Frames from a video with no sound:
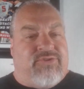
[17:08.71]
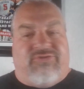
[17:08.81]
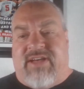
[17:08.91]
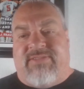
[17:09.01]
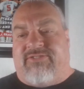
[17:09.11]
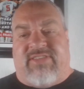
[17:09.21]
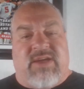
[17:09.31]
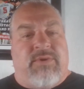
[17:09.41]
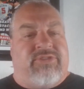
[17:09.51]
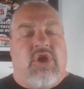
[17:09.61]
who's done this
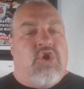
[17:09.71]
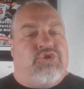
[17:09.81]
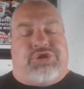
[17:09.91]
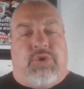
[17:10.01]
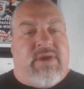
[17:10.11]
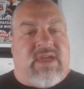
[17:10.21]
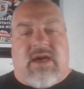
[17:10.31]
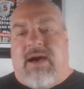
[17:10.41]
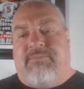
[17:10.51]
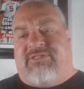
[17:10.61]
thing with chewing
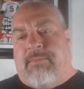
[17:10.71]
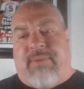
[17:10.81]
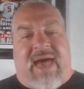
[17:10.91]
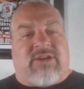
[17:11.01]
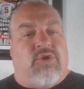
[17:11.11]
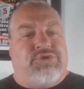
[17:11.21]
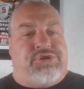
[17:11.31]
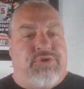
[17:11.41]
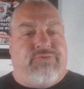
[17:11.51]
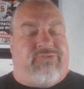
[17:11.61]
gum, tobacco
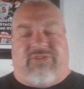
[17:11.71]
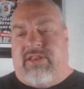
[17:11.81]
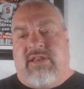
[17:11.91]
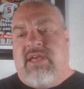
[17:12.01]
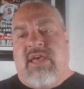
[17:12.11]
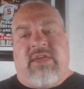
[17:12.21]
juice, and,